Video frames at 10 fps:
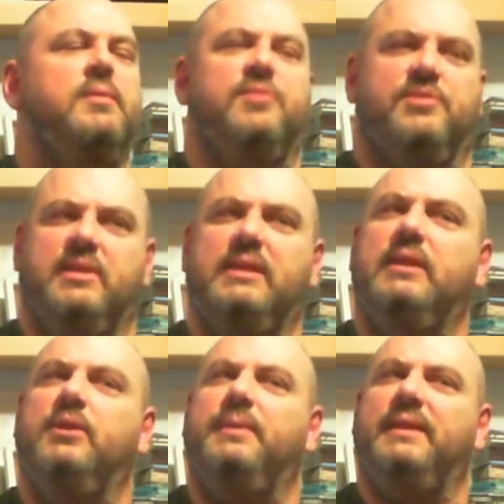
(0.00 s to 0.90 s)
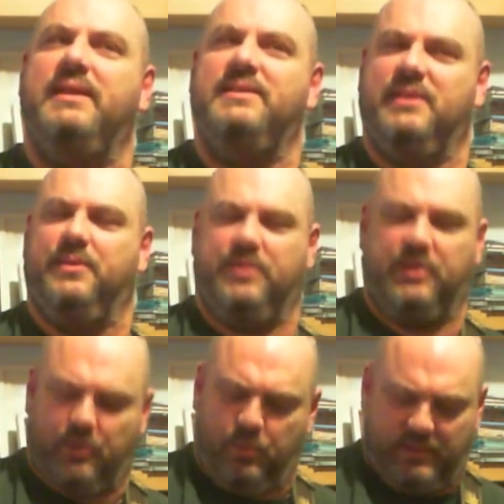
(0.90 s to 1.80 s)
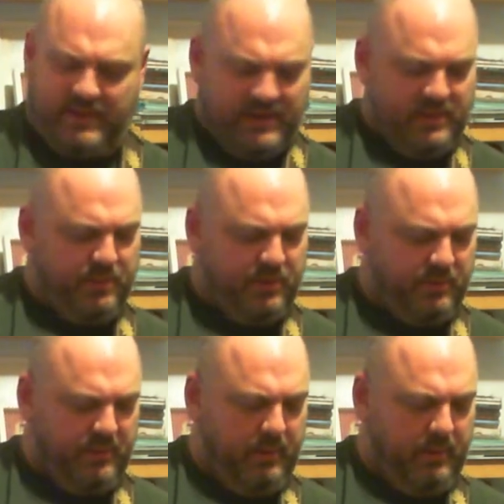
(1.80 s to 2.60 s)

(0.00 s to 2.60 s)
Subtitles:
So it's a little bit easier. You can go all the way down to the bottom.